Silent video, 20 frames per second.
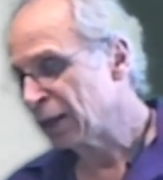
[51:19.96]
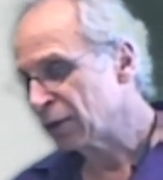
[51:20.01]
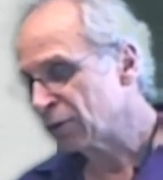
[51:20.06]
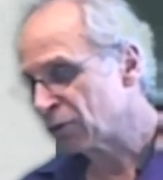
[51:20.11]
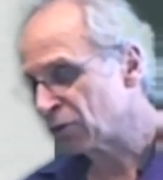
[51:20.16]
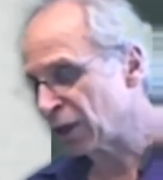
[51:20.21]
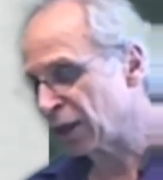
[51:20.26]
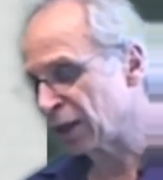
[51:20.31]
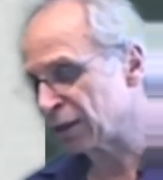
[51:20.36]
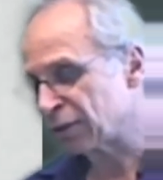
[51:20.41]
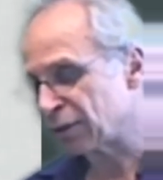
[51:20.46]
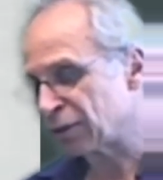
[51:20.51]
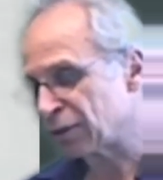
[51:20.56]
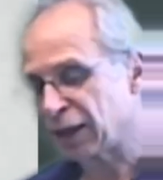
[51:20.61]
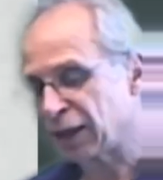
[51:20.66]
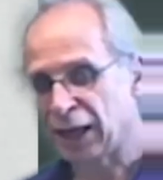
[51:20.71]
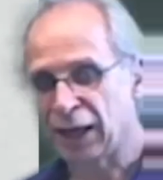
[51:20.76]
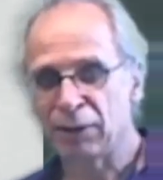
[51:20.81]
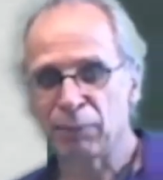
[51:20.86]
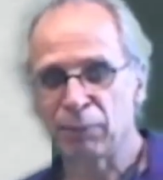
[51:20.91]
that
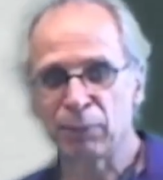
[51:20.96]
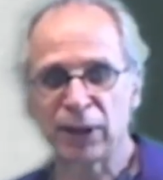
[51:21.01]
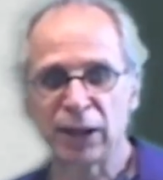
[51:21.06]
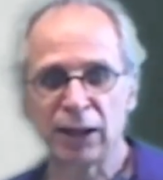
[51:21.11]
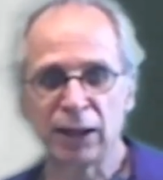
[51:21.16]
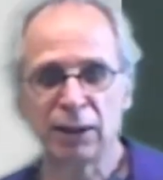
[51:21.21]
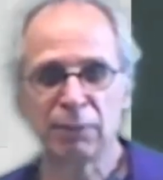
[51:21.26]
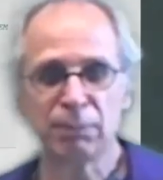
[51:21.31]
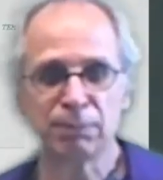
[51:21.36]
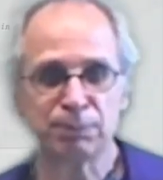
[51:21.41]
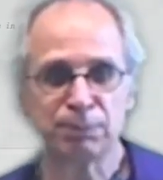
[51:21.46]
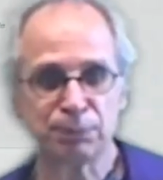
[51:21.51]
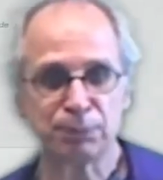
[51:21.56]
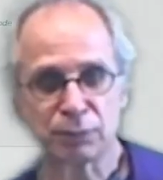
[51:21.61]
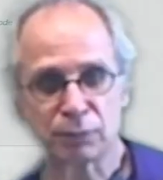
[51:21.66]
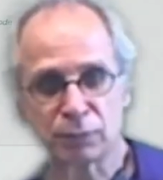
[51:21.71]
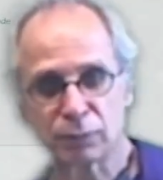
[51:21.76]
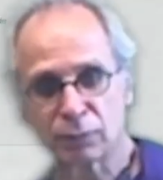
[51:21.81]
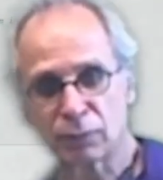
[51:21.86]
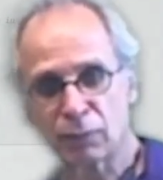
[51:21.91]
can be,
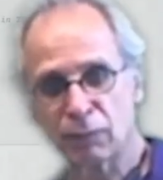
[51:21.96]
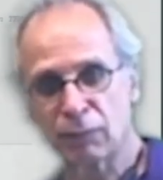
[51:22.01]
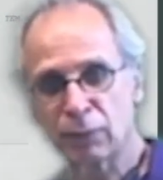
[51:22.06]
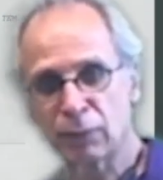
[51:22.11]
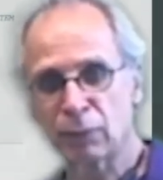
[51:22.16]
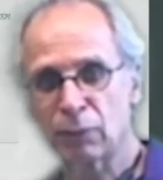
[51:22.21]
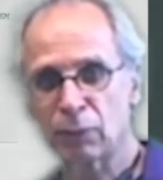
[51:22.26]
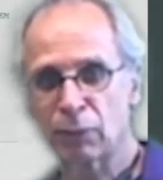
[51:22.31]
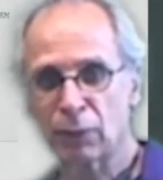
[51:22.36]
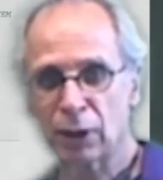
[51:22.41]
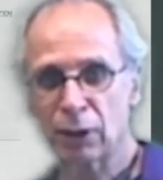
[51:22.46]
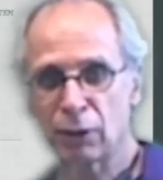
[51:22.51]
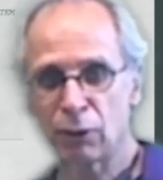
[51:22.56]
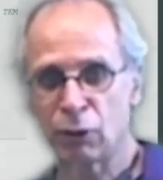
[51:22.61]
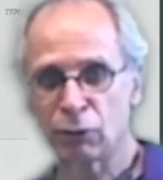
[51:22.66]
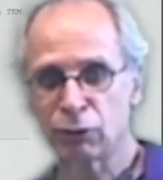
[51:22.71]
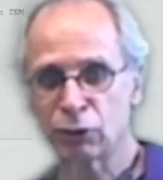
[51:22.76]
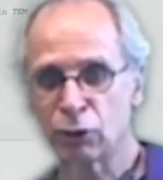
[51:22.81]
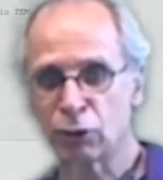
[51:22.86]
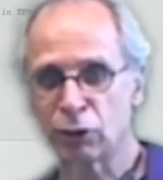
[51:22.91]

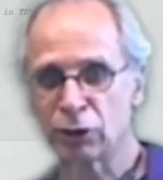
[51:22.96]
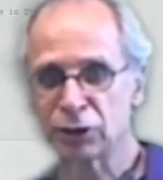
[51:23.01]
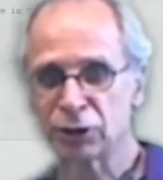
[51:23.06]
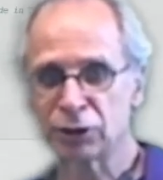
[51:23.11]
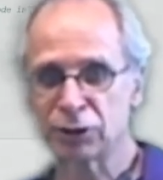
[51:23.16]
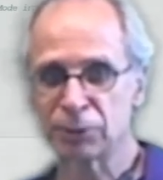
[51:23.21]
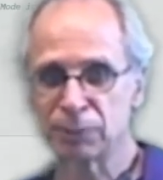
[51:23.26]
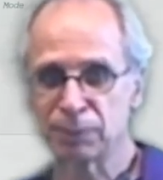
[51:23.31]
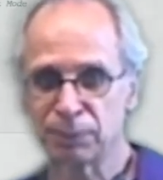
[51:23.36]
of course,